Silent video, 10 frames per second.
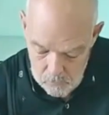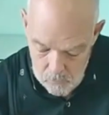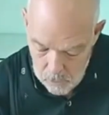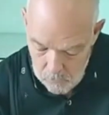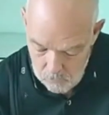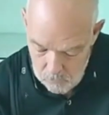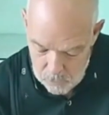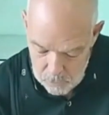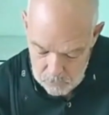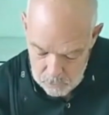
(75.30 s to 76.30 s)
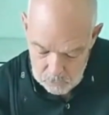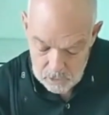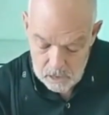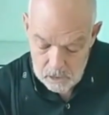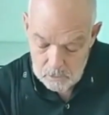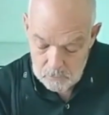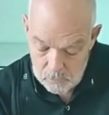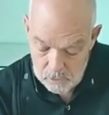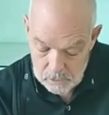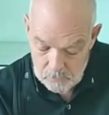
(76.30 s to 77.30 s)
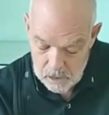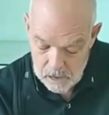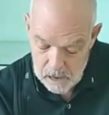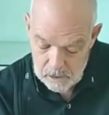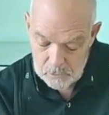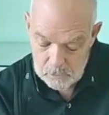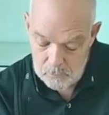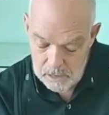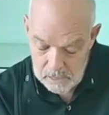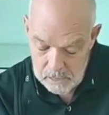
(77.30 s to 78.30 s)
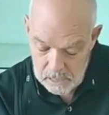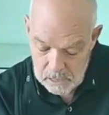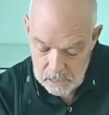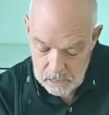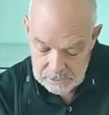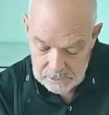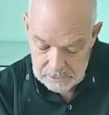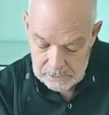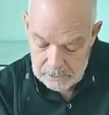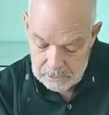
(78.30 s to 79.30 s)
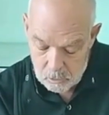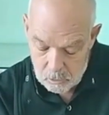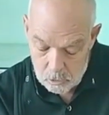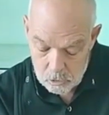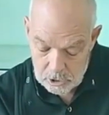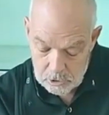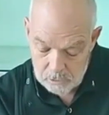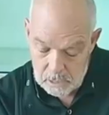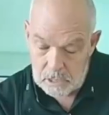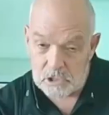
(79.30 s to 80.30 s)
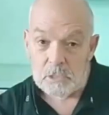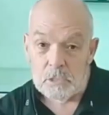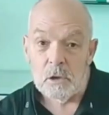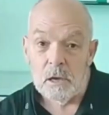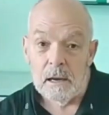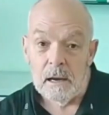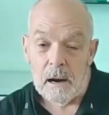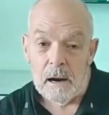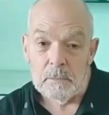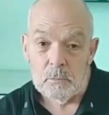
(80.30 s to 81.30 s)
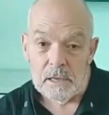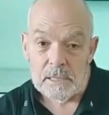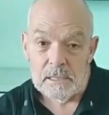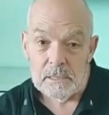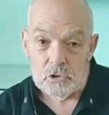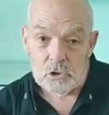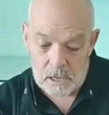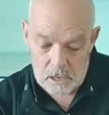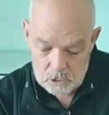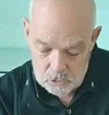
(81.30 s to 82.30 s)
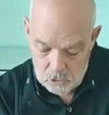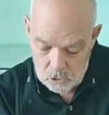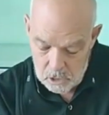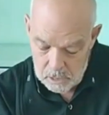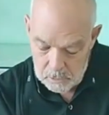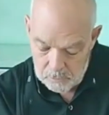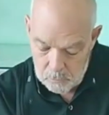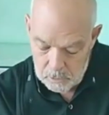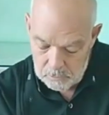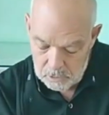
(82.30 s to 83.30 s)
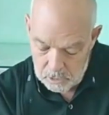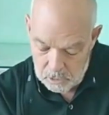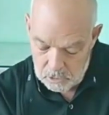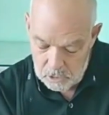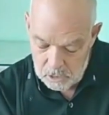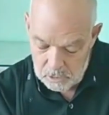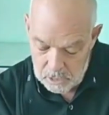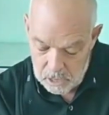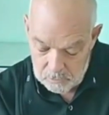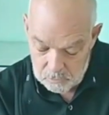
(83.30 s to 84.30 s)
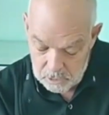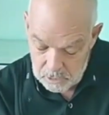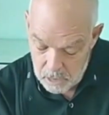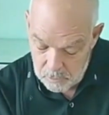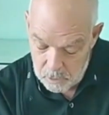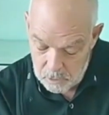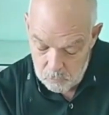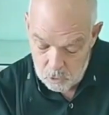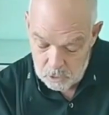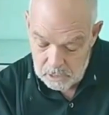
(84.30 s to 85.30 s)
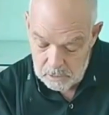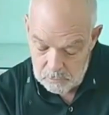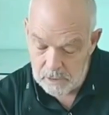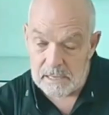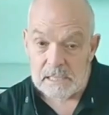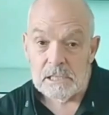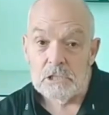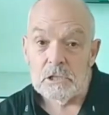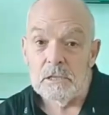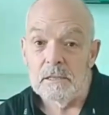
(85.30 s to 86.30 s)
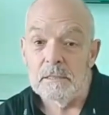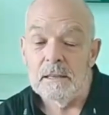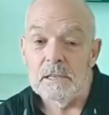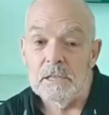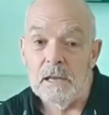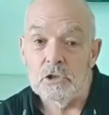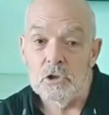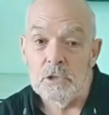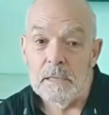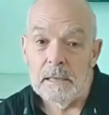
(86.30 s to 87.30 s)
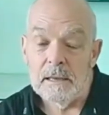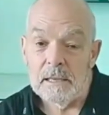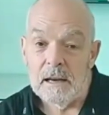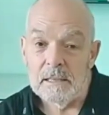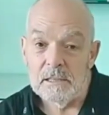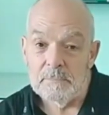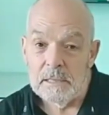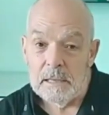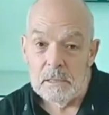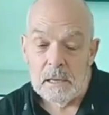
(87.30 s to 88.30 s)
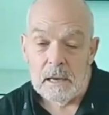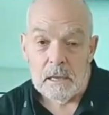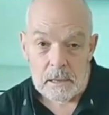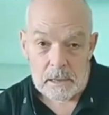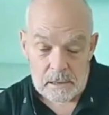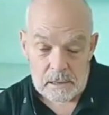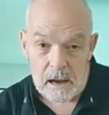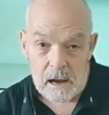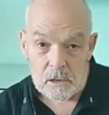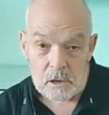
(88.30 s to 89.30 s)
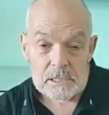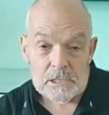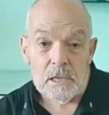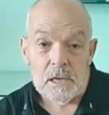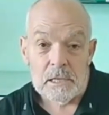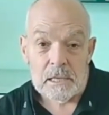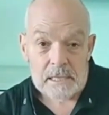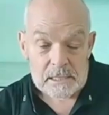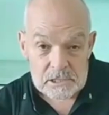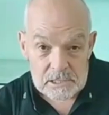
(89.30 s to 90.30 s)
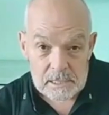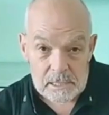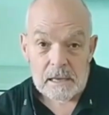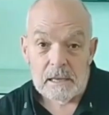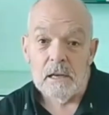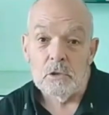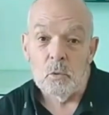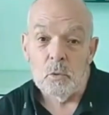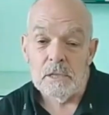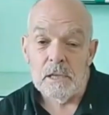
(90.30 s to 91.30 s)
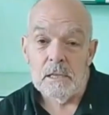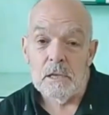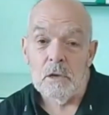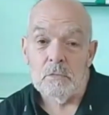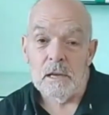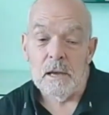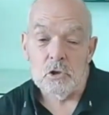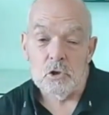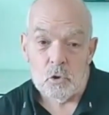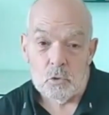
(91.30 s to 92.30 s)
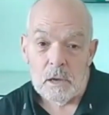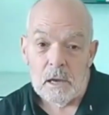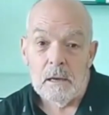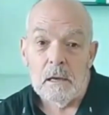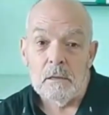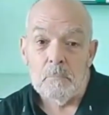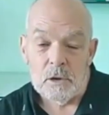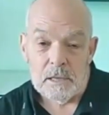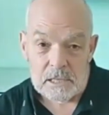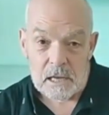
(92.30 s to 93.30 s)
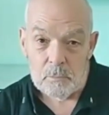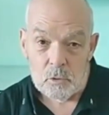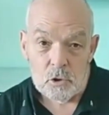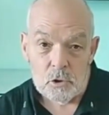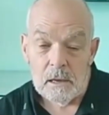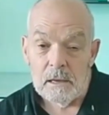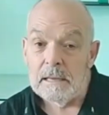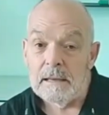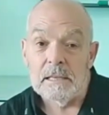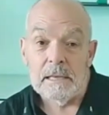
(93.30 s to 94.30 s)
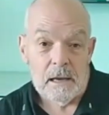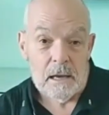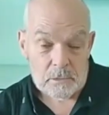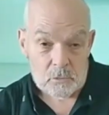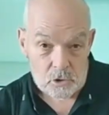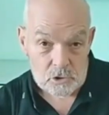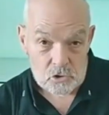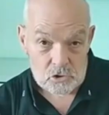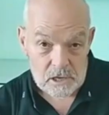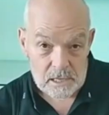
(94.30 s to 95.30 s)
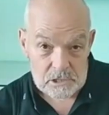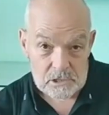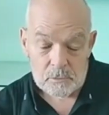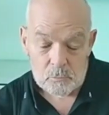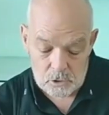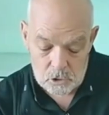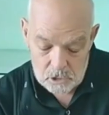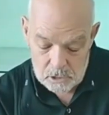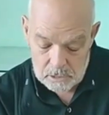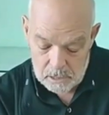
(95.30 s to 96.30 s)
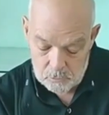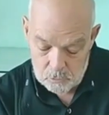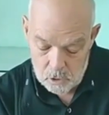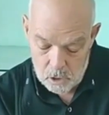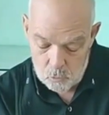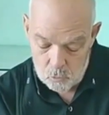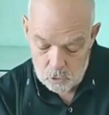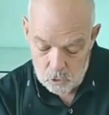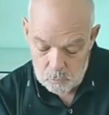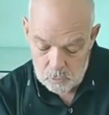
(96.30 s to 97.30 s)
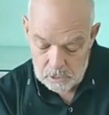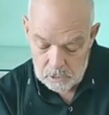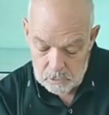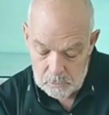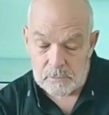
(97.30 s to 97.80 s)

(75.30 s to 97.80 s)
I put my feet together, place my hands on my knees, and with my thumbs facing each other, I bring them together to check that my fingers touch. Every time I point at my knees, they touch, and I keep them there. Now I start the testing, and I do it in the conventional way. For example, let's say I'm going to test a person named Raul Lopez.